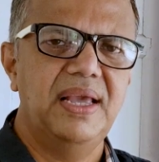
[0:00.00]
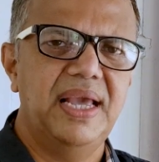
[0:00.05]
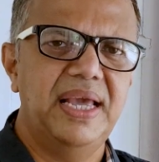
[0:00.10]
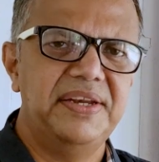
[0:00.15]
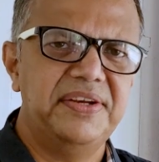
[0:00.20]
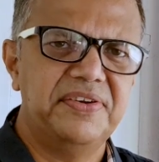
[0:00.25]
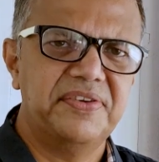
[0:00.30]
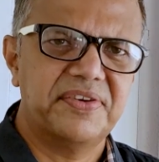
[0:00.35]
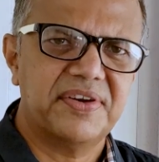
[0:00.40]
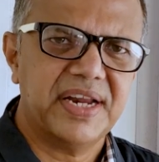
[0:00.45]

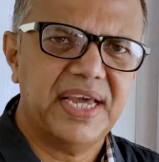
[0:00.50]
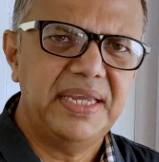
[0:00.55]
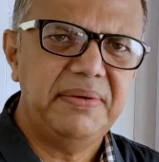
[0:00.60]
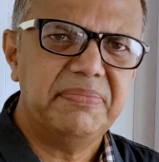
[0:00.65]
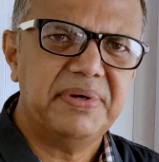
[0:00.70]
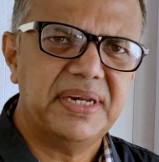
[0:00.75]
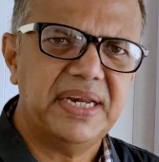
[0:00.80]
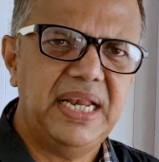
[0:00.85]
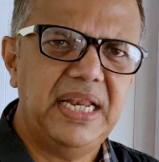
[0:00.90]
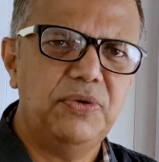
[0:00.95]
And in Rai
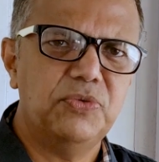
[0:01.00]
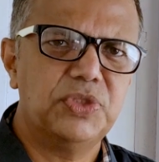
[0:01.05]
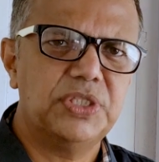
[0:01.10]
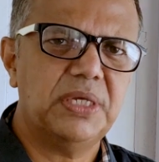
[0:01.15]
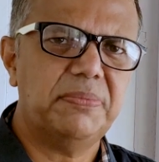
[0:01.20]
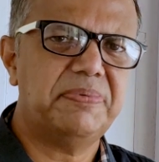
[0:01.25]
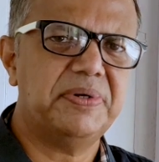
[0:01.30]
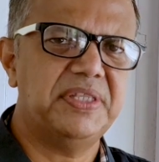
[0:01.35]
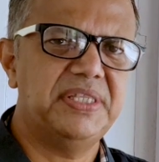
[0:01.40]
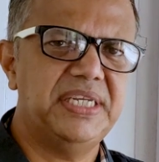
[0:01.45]
Bareli,
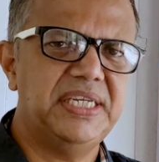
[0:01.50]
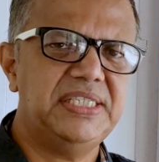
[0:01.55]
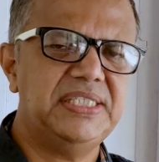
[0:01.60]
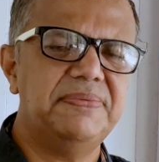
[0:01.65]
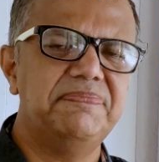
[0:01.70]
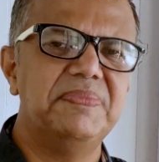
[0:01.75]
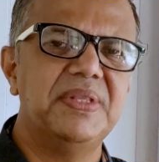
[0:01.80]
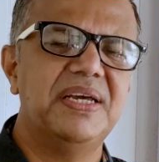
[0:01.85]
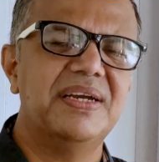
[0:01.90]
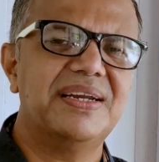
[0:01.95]
Uttar
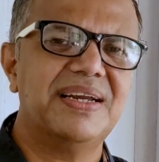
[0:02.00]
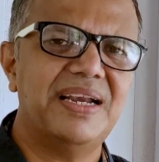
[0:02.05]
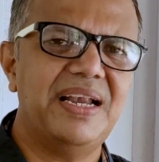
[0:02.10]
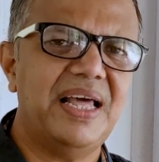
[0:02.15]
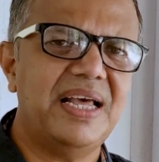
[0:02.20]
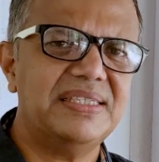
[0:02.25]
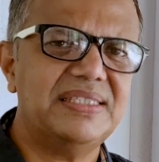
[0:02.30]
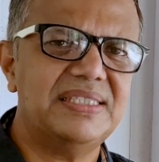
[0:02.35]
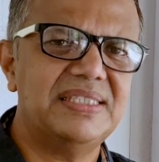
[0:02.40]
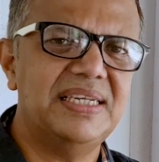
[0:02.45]
Pradesh, a
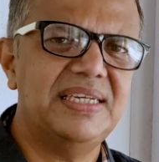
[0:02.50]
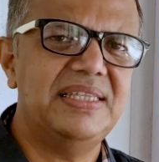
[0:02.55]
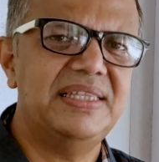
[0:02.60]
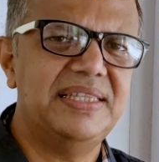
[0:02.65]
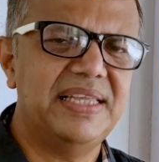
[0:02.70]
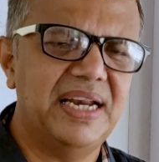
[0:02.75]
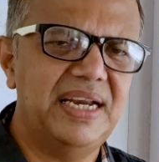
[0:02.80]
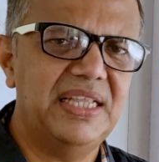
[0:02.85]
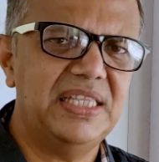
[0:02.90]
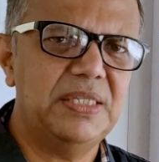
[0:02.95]
class
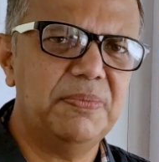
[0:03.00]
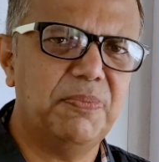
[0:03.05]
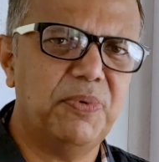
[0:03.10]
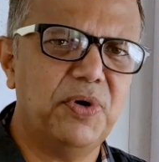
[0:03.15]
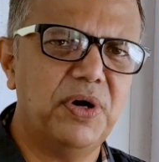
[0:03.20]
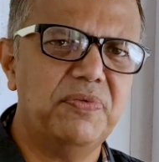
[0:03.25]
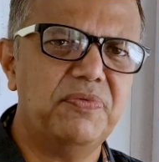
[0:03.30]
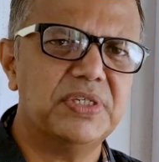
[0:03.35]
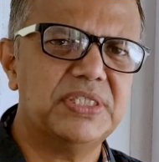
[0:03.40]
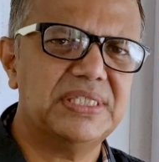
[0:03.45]
10 Dalit
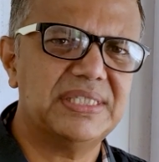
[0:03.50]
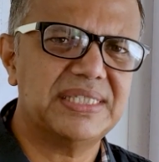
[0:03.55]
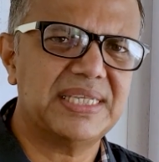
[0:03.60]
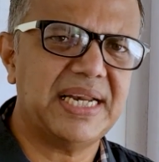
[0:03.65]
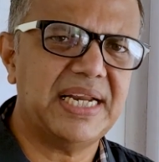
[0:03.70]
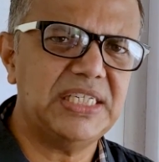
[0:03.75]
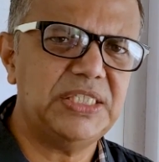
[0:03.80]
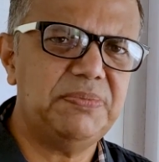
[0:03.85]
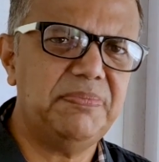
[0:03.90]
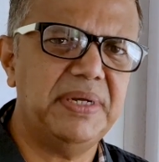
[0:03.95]
boy was
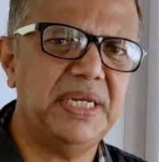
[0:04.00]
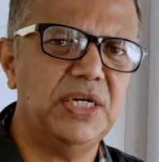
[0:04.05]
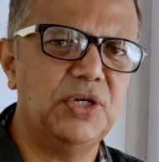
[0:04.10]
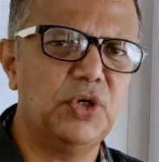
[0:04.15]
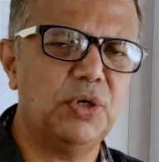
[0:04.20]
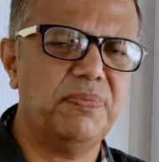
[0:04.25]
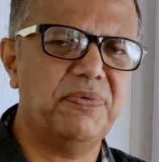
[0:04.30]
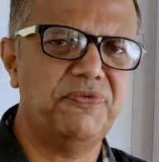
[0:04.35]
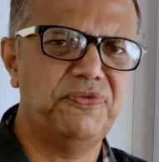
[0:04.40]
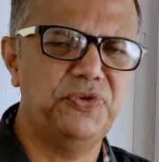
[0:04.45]
thrashed by a
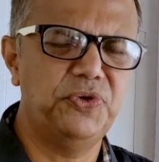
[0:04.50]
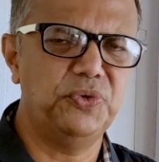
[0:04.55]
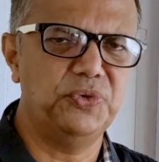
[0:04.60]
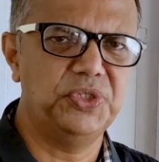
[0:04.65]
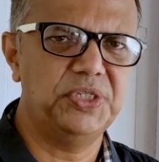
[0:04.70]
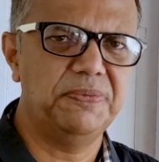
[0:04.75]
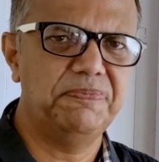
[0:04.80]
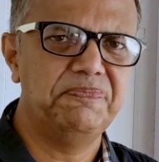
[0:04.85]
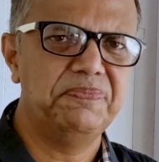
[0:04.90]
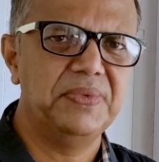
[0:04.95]
group of
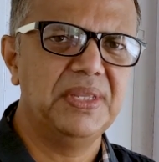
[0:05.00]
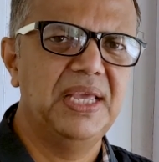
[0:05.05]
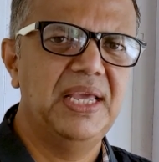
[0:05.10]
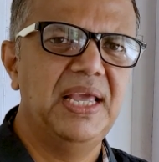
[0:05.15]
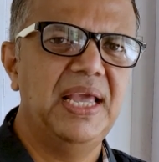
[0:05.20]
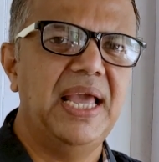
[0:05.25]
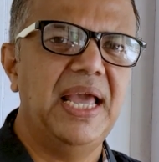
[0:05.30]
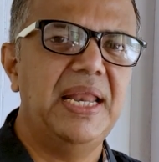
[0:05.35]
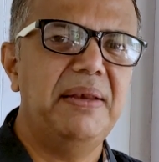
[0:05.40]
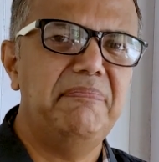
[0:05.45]
youth
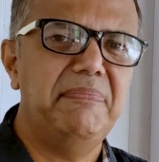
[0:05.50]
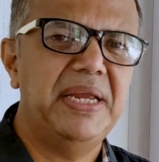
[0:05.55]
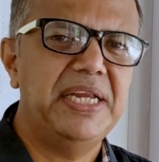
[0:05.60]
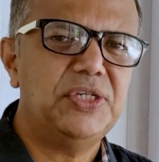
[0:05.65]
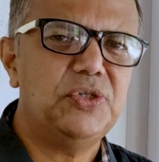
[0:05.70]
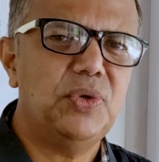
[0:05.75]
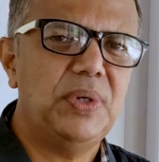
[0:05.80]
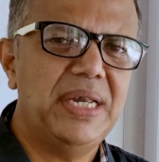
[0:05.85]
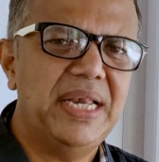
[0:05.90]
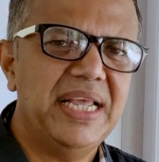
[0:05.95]
and
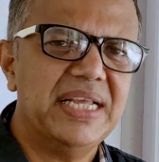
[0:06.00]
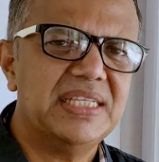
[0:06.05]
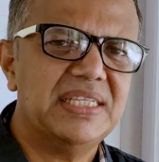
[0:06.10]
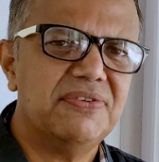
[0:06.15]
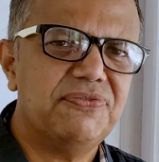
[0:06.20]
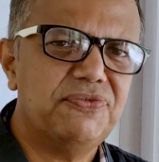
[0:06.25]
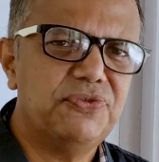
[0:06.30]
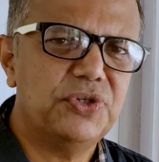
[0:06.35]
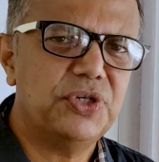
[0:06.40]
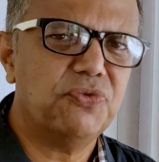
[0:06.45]
made to lick
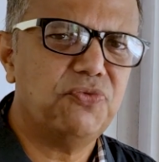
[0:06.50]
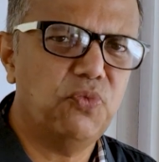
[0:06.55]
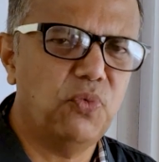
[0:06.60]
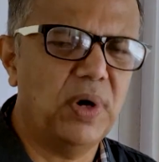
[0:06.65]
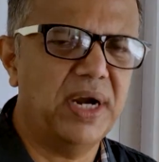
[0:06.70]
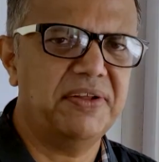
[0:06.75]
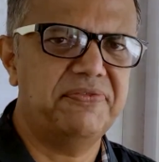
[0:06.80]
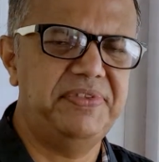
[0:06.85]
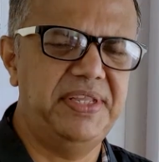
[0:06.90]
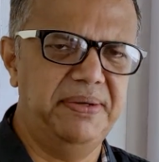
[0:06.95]
the foot of
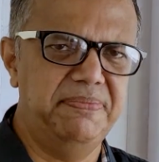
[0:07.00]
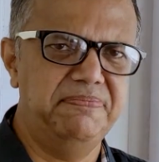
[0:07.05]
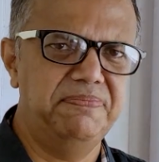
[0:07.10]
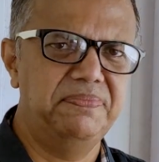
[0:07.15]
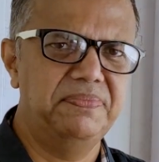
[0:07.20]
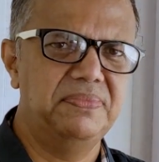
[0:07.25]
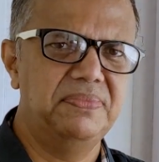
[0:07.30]
one of them.